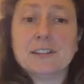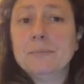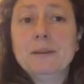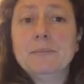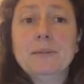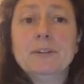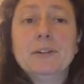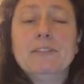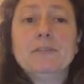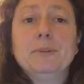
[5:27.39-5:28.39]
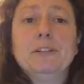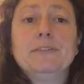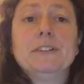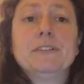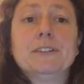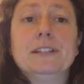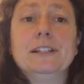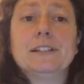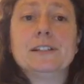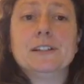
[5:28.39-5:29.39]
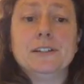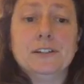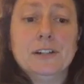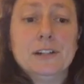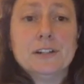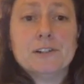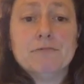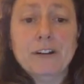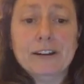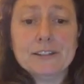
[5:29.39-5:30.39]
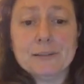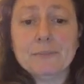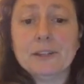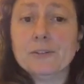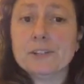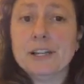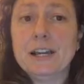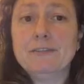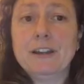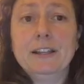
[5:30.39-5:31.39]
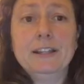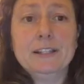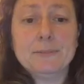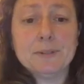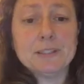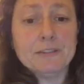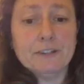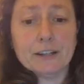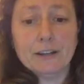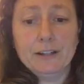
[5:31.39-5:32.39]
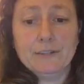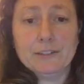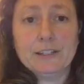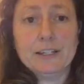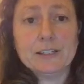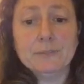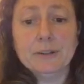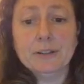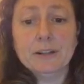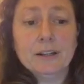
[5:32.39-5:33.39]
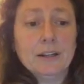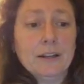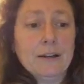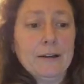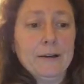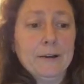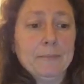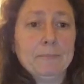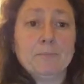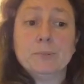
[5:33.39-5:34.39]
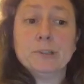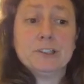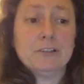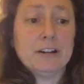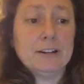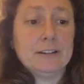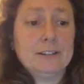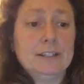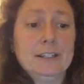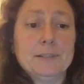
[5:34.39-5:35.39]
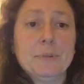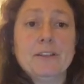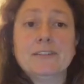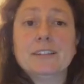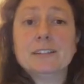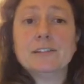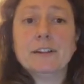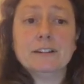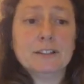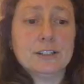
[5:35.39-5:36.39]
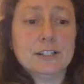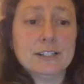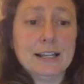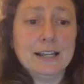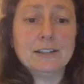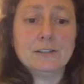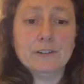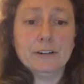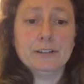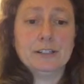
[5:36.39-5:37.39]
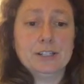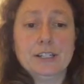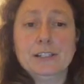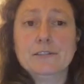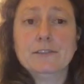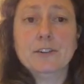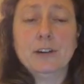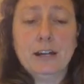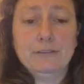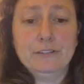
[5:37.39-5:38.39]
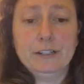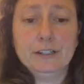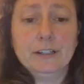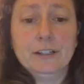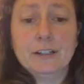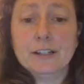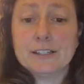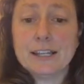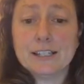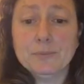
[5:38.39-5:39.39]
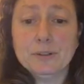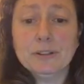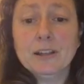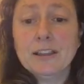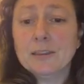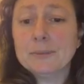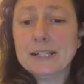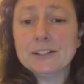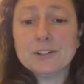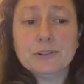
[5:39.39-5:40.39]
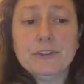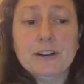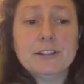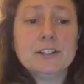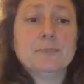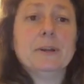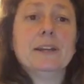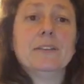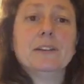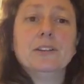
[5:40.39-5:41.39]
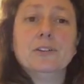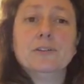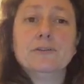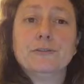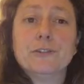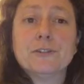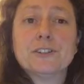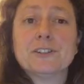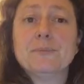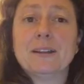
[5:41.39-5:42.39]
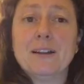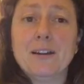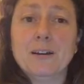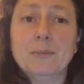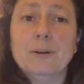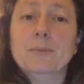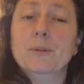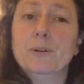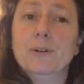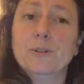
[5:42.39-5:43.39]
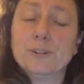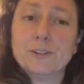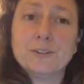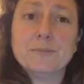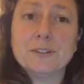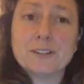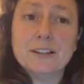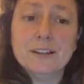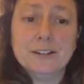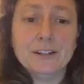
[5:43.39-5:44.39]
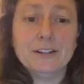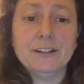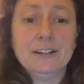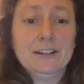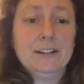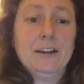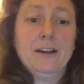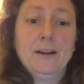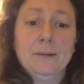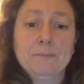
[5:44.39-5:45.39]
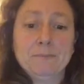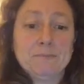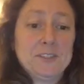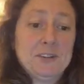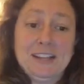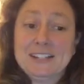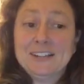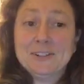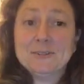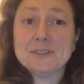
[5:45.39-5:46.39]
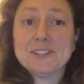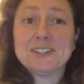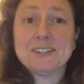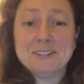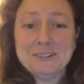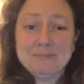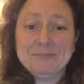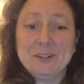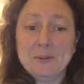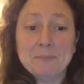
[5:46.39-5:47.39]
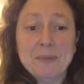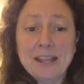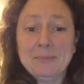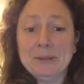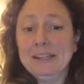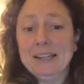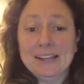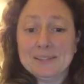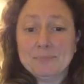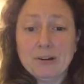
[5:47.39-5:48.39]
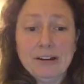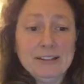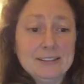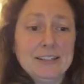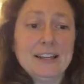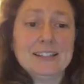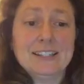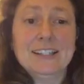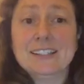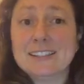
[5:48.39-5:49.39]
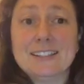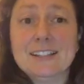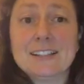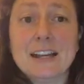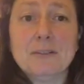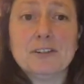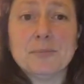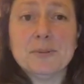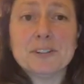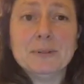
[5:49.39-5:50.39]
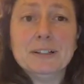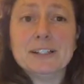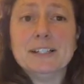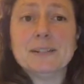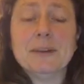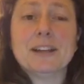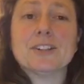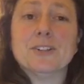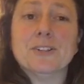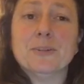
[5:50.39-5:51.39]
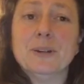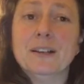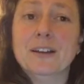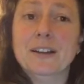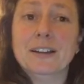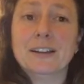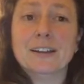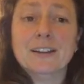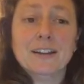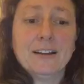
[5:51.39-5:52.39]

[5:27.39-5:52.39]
So maybe not everybody feels the need to write something or to have any specific kind of assessment. Bushra sees both disadvantages and advantages of not having assessment. The potential advantage being that you're forced to become a more autonomous learner. So as adults, maybe, as Bright says, it's our responsibility to make sure that we're learning.